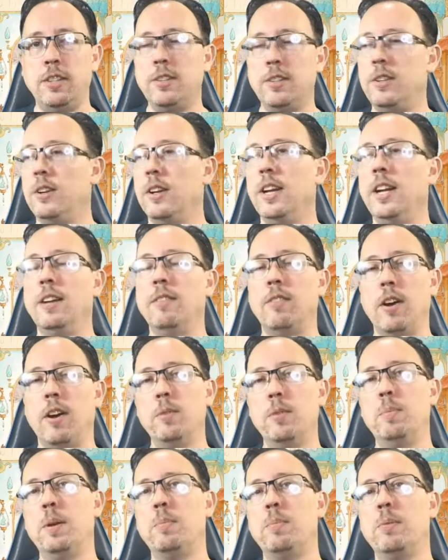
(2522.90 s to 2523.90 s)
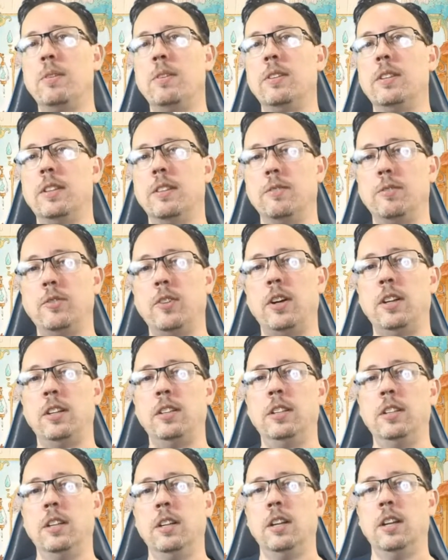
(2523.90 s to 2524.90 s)
so you can give other people the
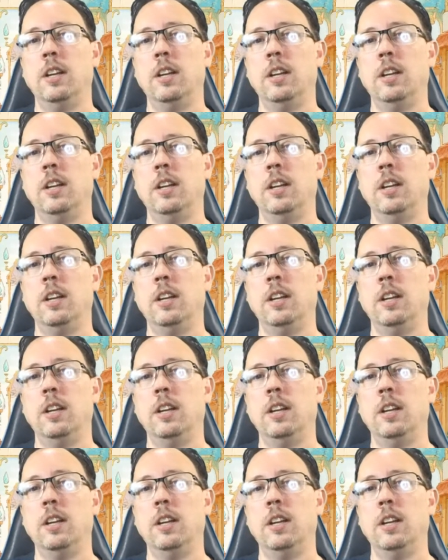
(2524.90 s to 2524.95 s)
fun